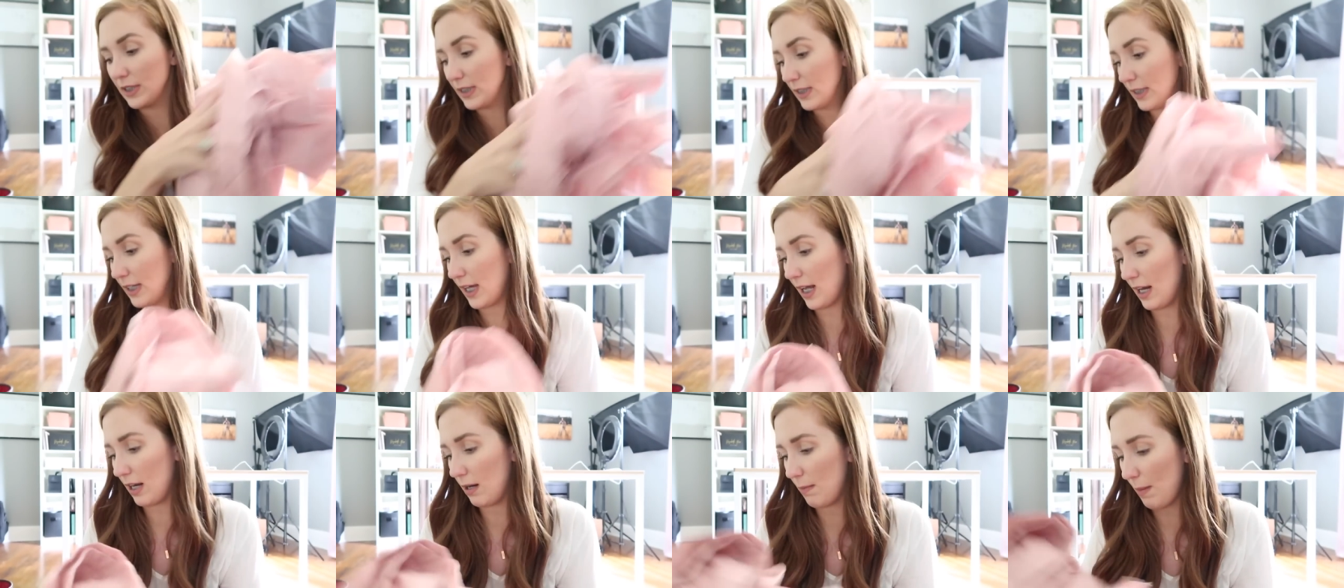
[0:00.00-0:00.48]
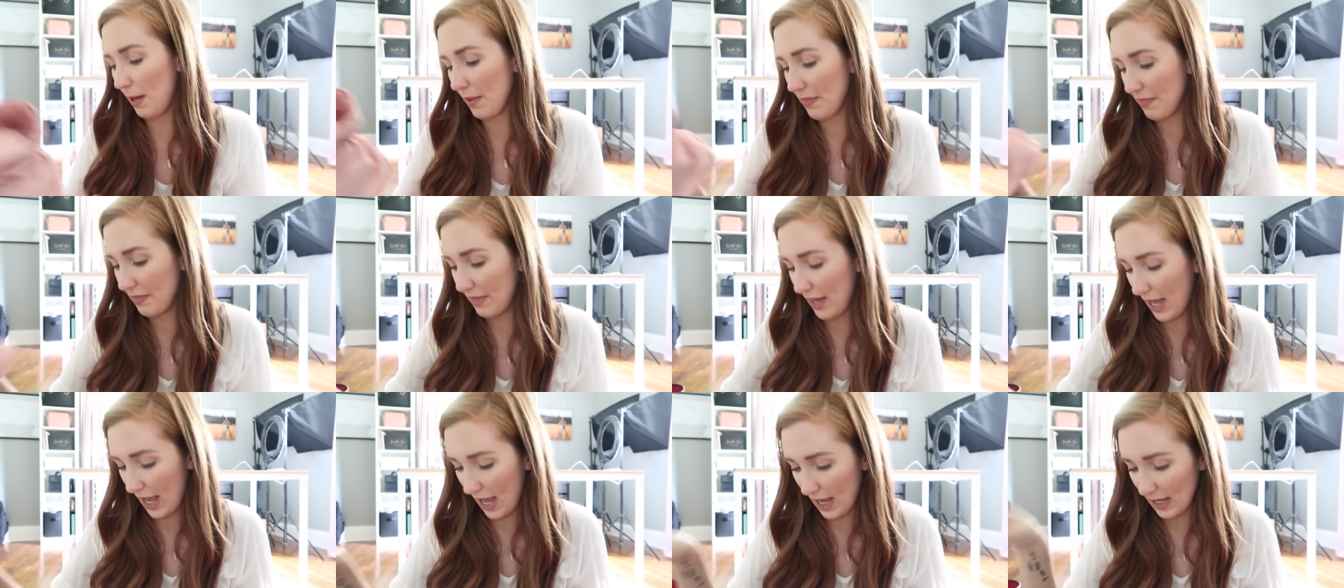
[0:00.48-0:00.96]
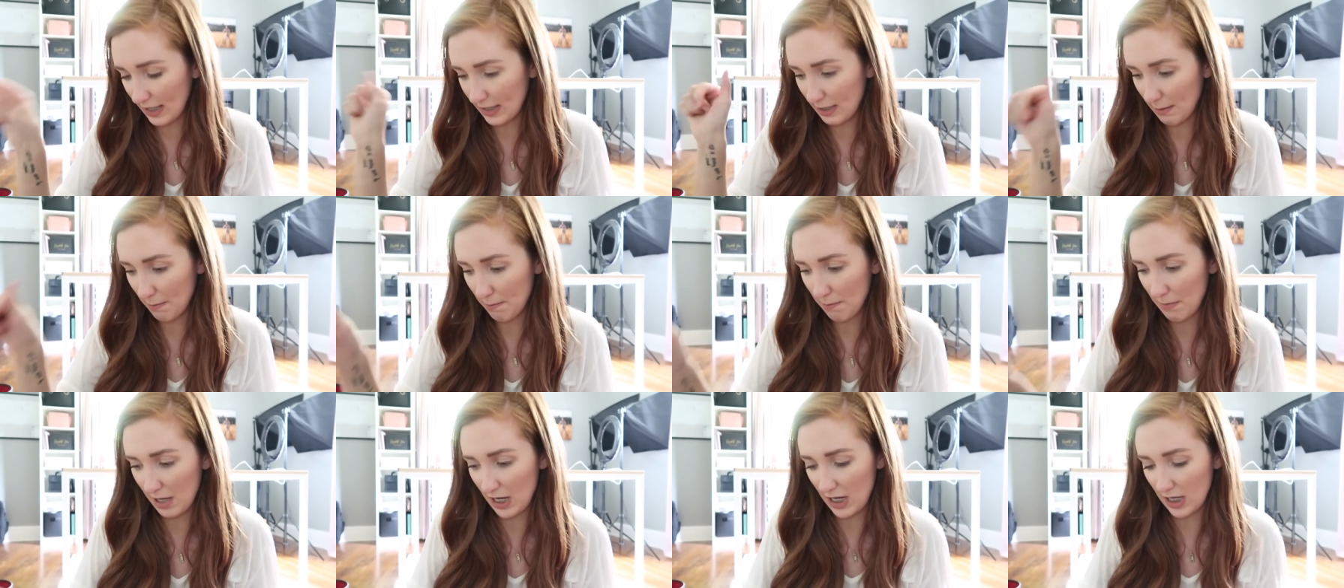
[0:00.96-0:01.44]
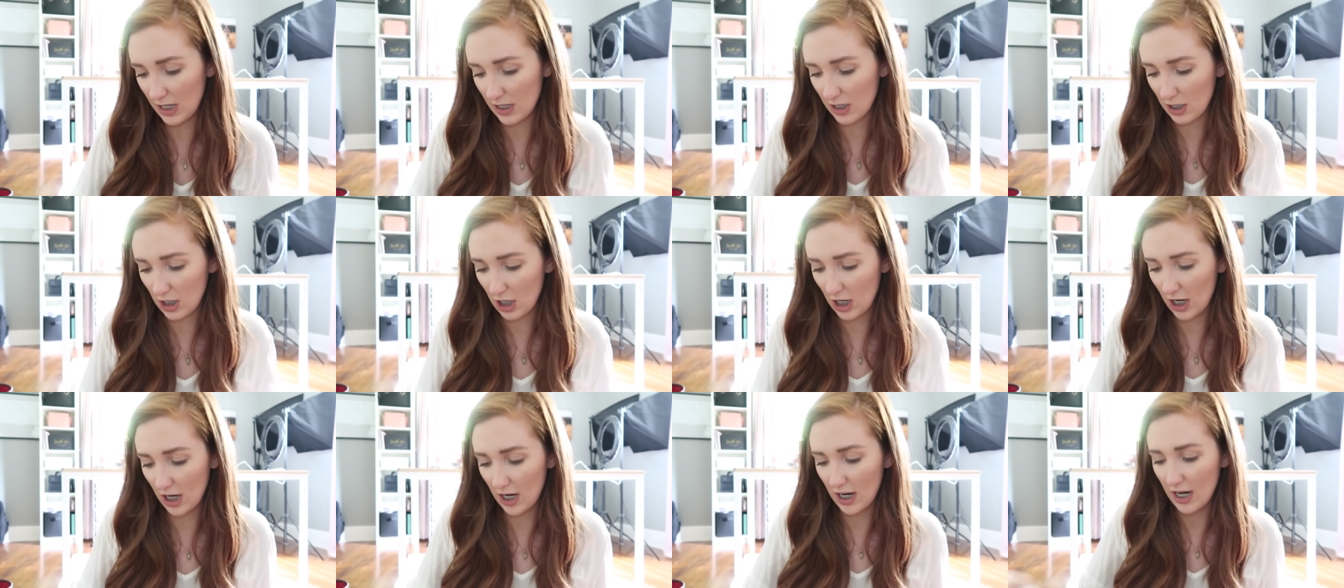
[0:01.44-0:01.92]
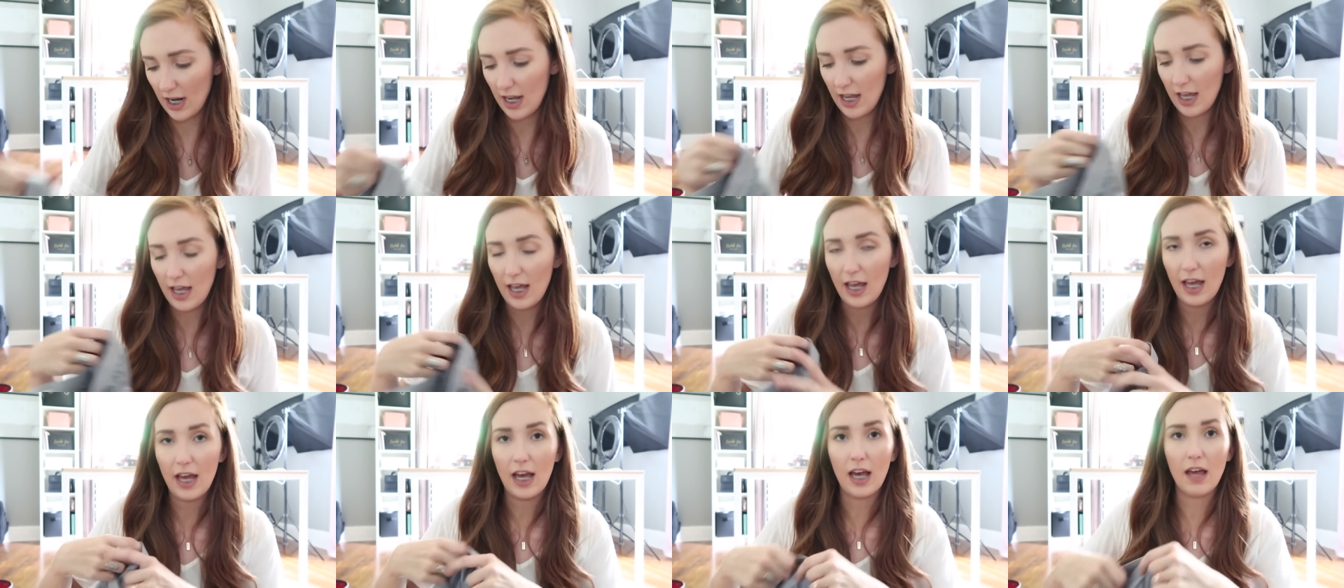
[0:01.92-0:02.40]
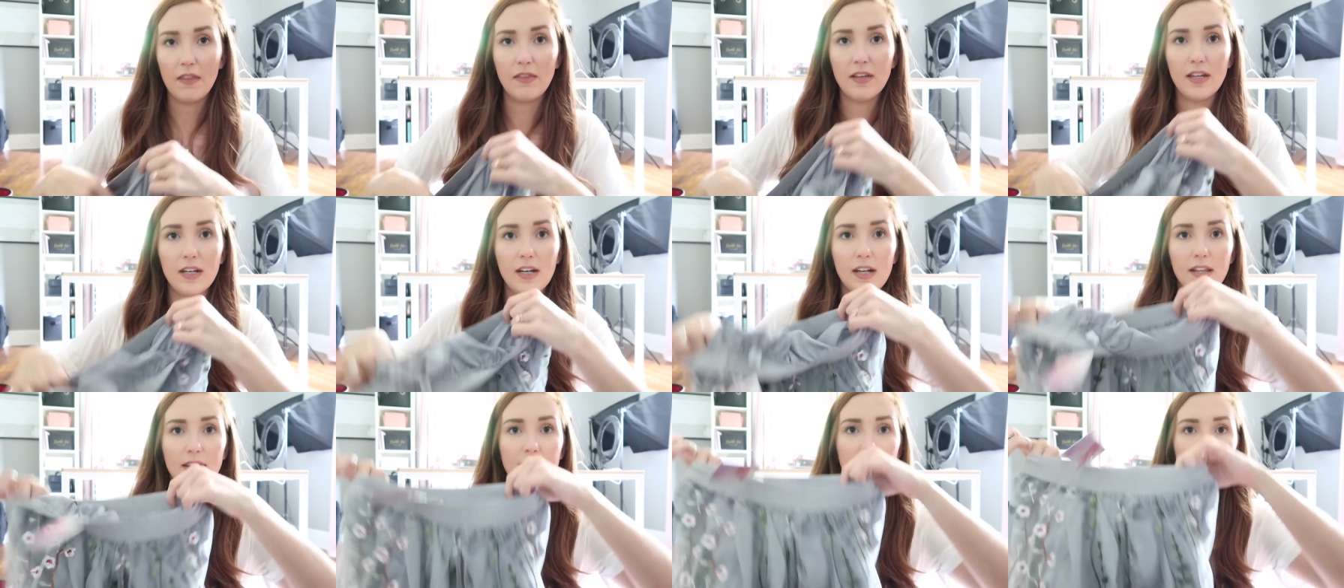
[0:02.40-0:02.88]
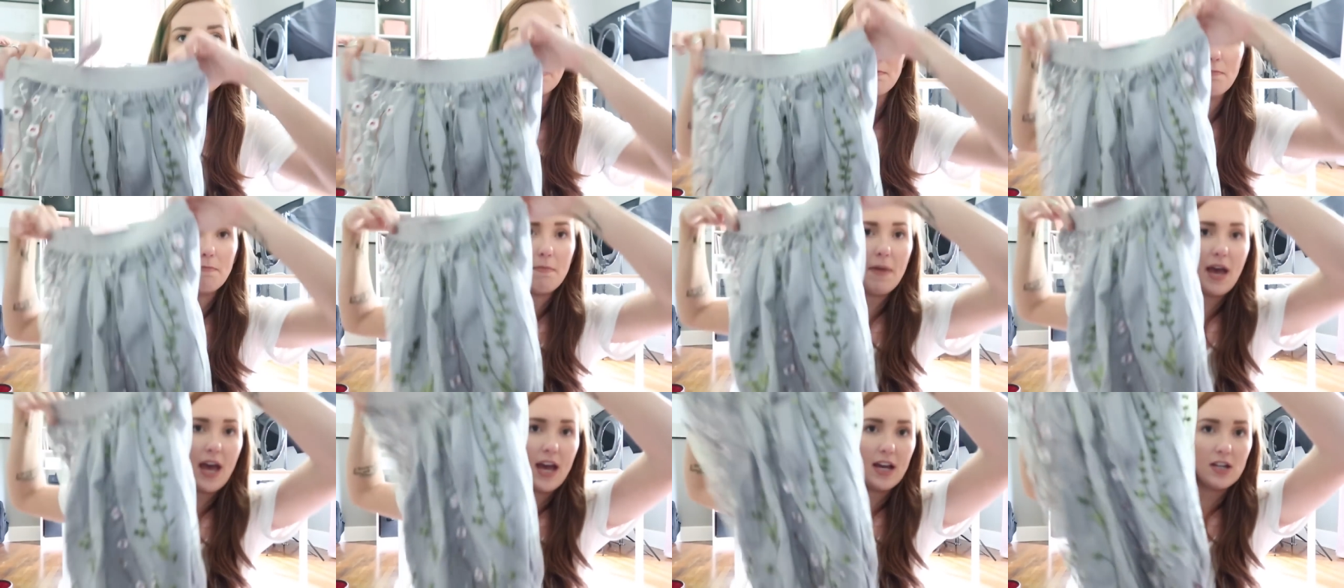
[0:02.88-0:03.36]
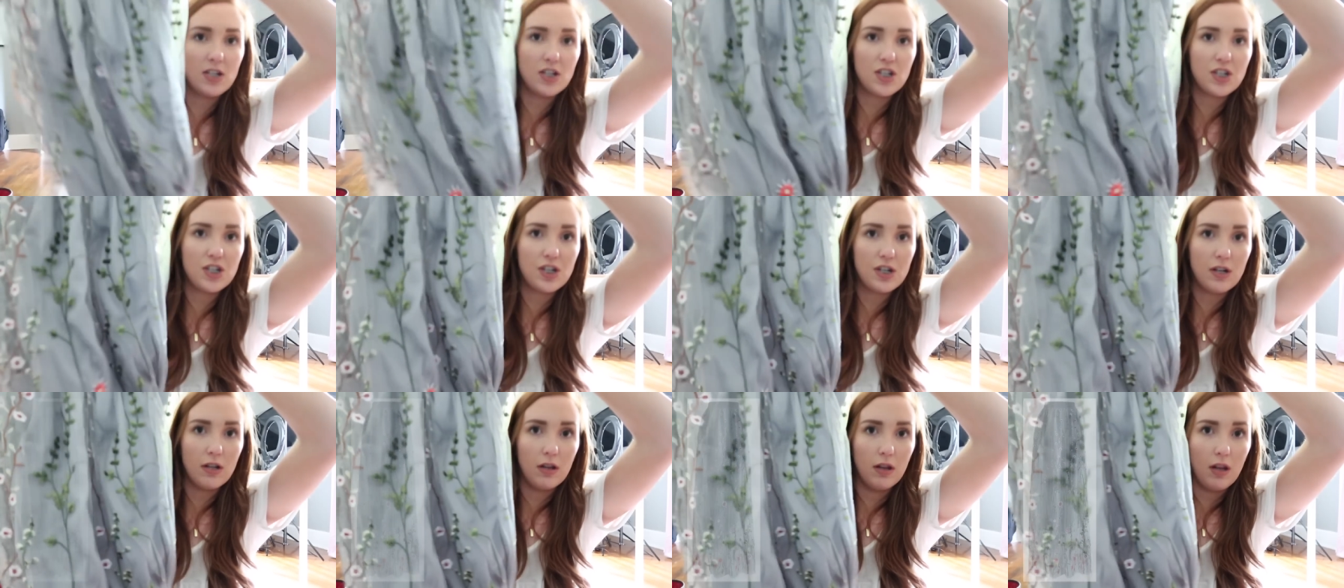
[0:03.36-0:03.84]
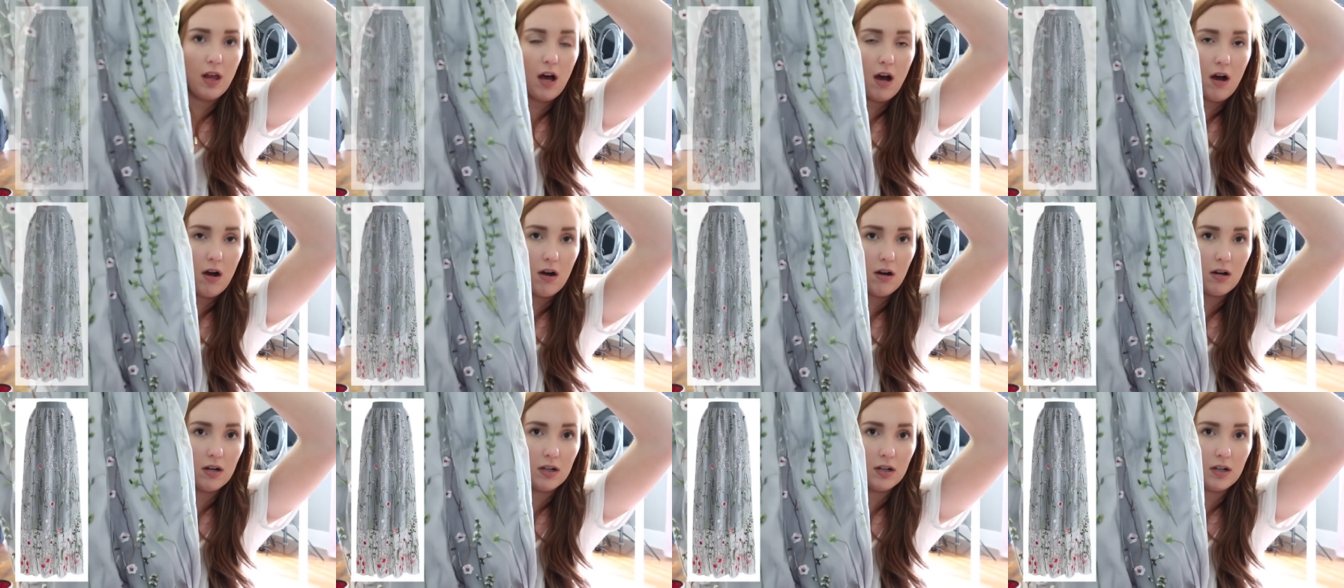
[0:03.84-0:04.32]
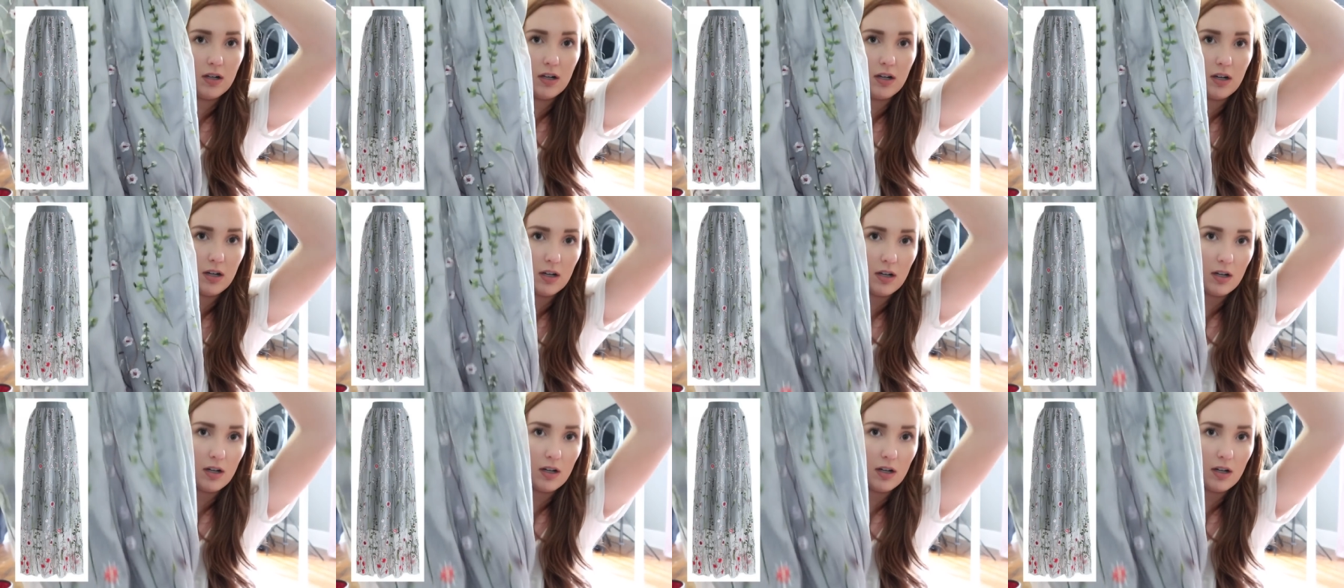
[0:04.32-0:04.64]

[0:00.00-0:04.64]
Excited about that. It's a midi skirt. And then this mesh long,